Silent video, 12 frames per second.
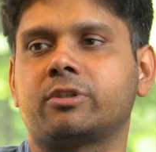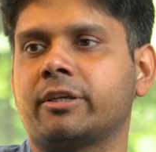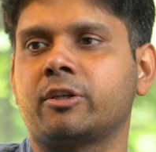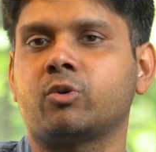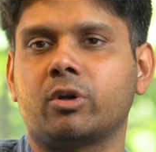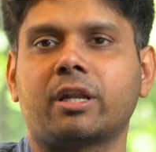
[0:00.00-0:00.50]
you,
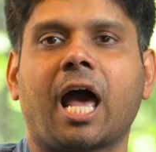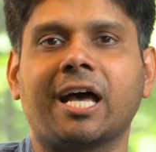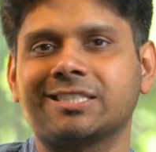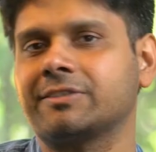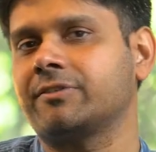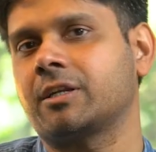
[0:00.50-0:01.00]
they don't
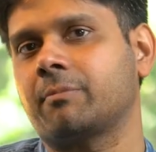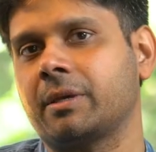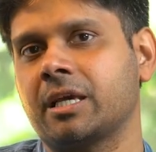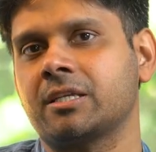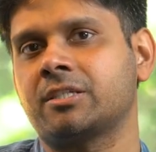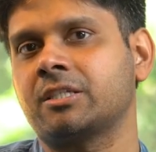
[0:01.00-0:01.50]
ask for a
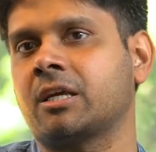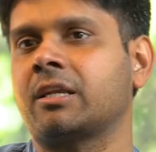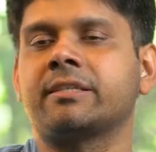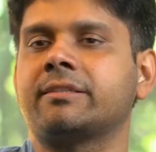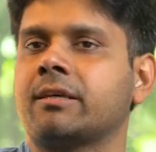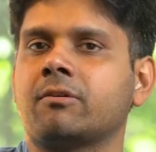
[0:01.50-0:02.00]
phd
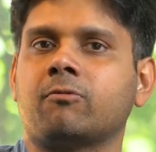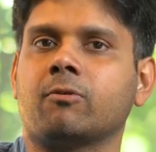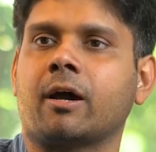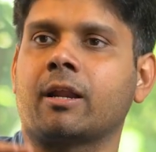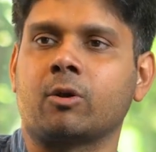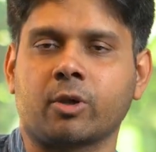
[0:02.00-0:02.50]
unless they
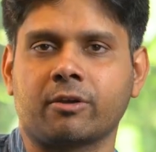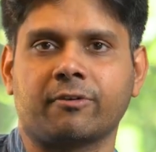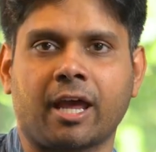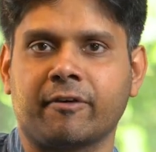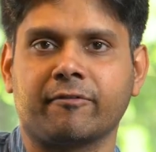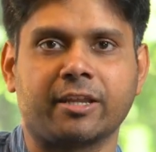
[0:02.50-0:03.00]
are looking
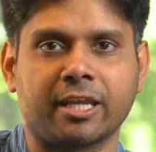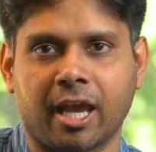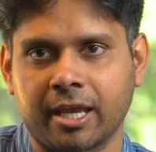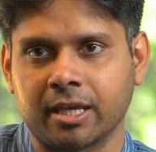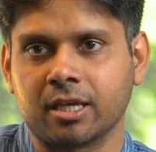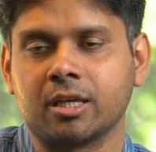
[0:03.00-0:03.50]
for a very
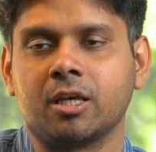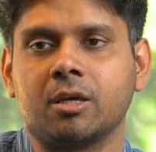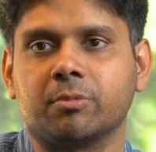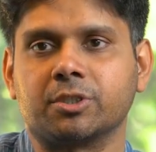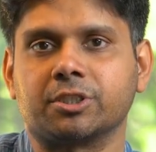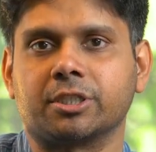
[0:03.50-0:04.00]
high
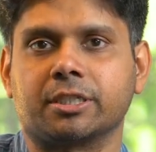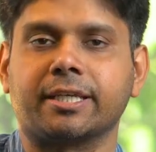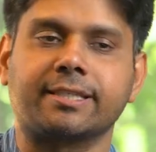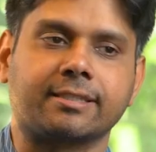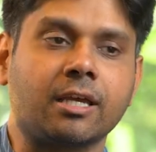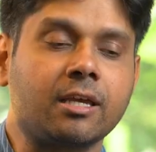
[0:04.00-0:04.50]
position
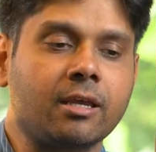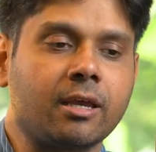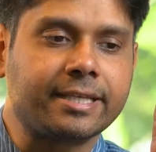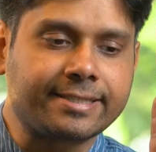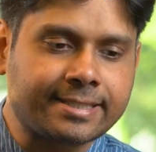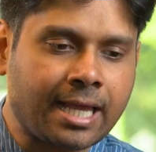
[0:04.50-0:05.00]
yes
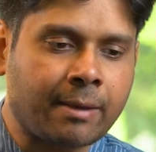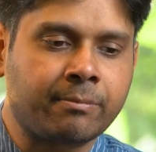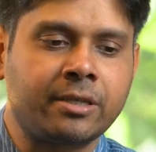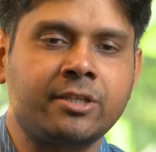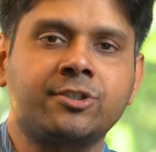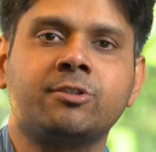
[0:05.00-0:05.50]

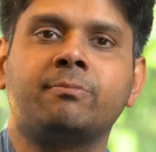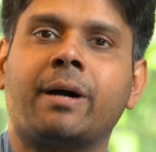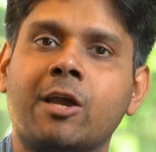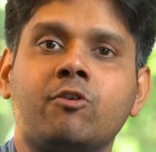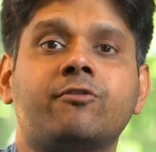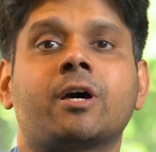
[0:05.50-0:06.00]
established
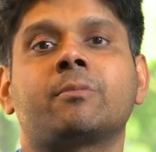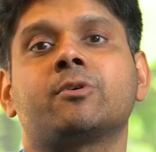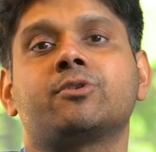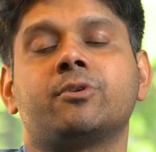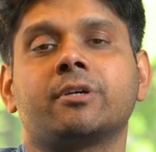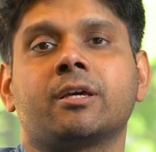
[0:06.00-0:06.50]

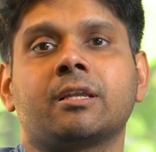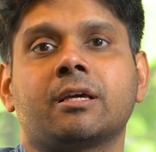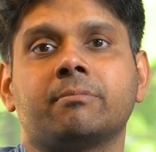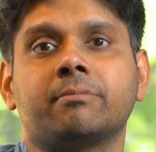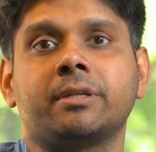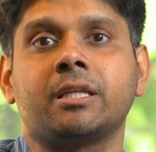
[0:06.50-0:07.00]
biopharmaceutical
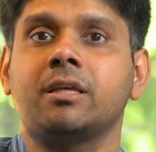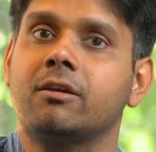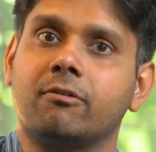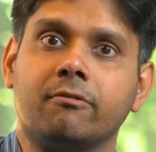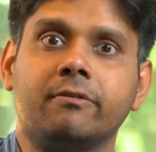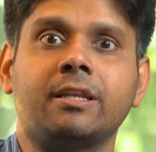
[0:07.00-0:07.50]

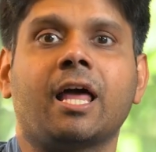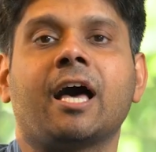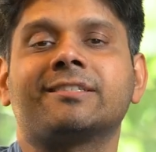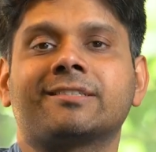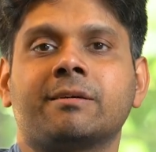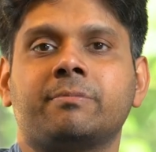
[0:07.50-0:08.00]
company will
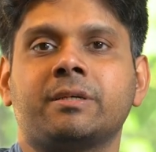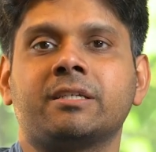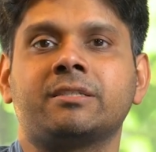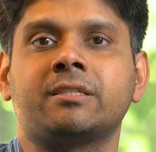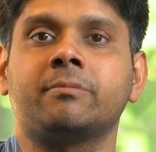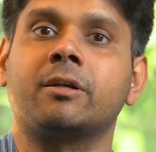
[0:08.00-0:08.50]
ask a
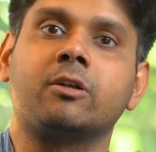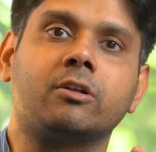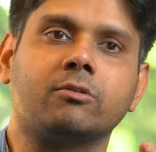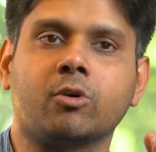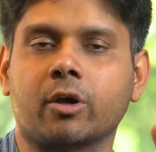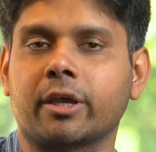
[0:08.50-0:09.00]
PhD, but
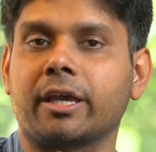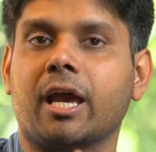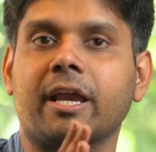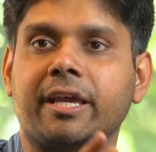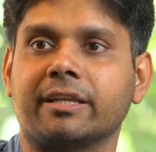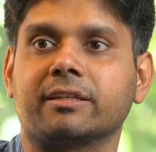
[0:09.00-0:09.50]
okay,
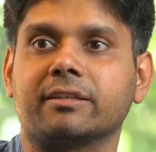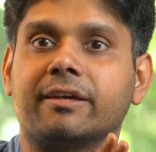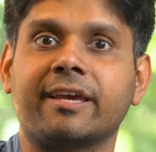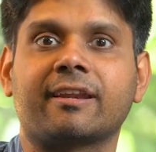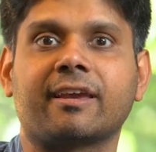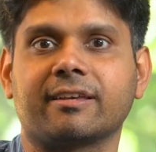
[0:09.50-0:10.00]
again,
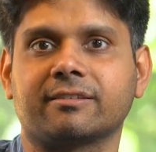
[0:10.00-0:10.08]
rare